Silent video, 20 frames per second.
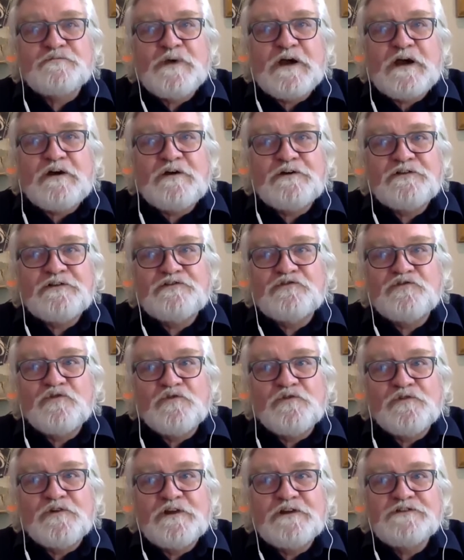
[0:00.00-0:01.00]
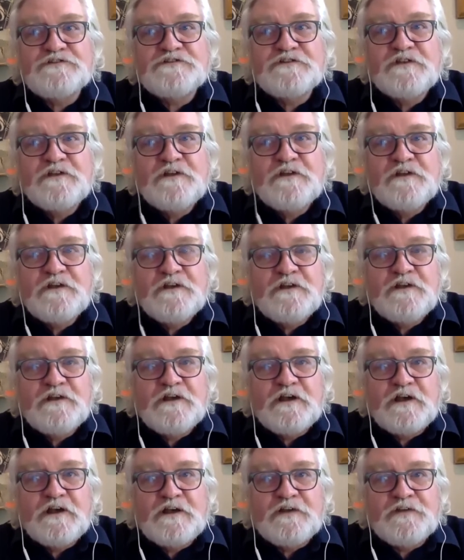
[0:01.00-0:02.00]
power storage
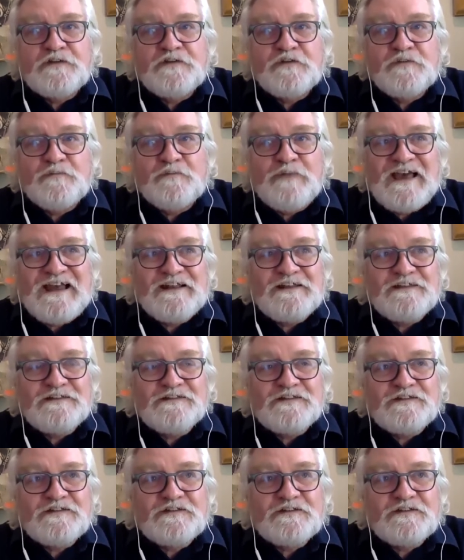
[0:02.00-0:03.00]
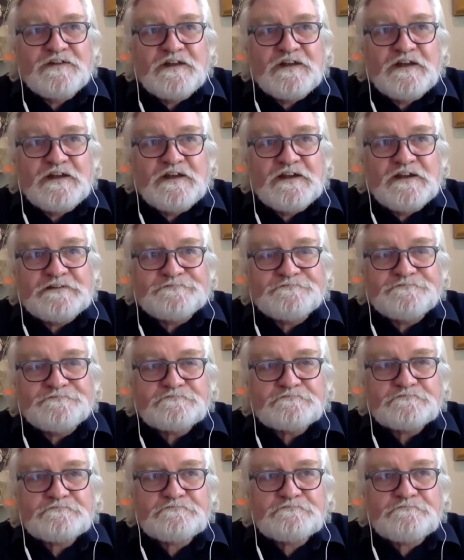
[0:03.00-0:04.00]
uh, to balance uh,
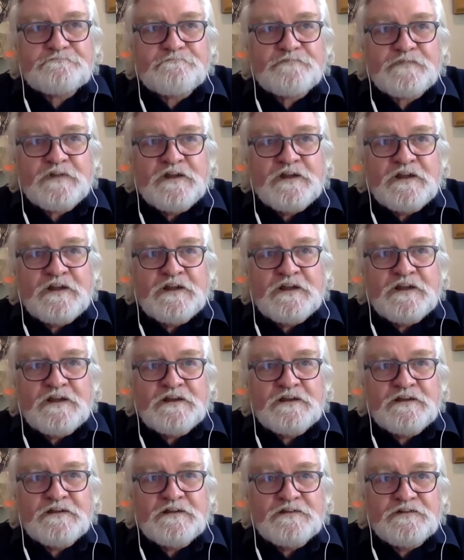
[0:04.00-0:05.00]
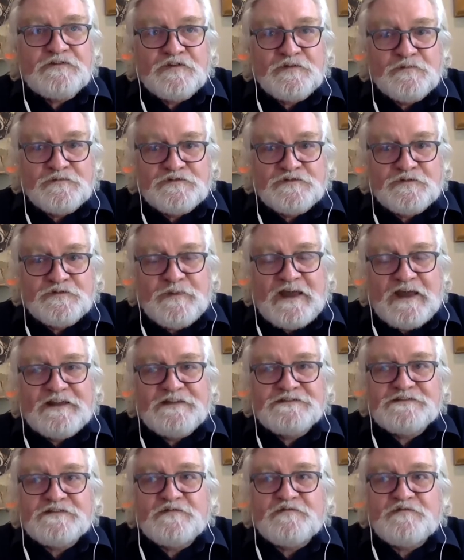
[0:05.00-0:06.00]
uh, to, to
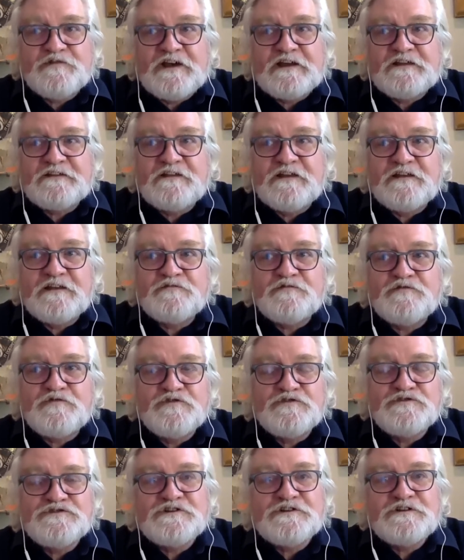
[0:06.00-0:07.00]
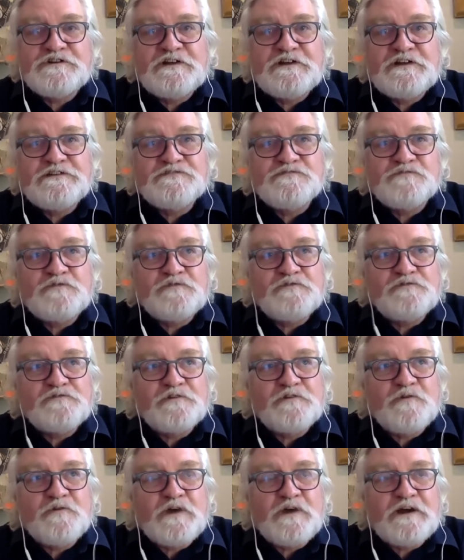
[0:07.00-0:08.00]
balance the fact that future needs will
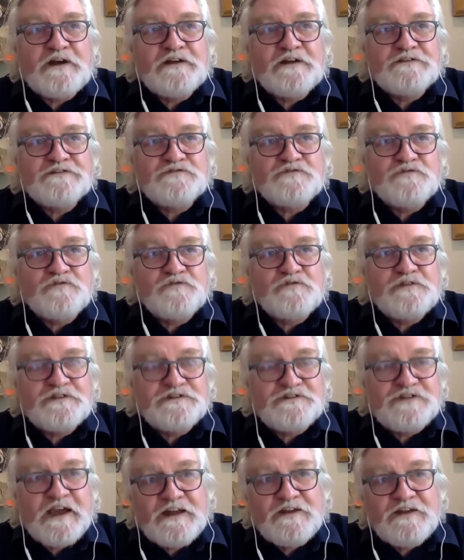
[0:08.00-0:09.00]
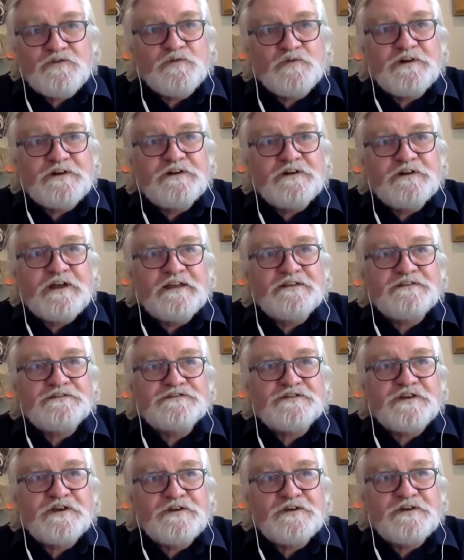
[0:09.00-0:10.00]
require storage and wind and
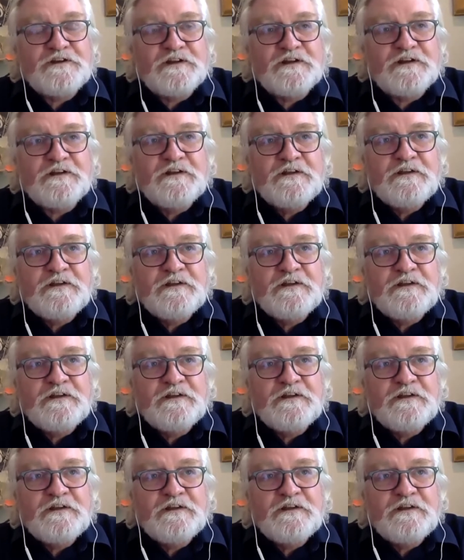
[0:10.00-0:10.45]
solar.